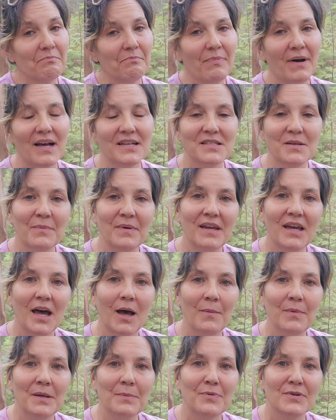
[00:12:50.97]
possibly
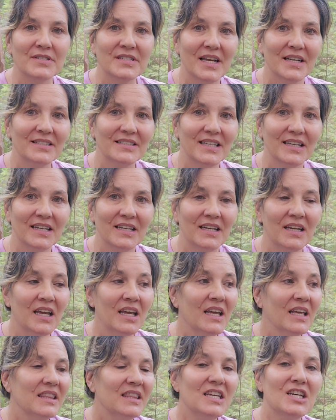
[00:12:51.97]
I'll be presenting
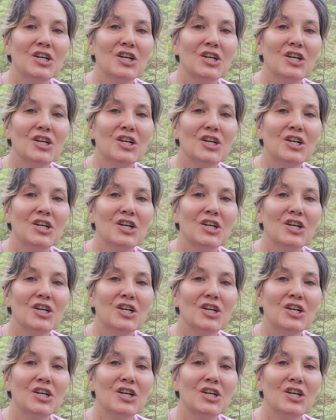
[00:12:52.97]
the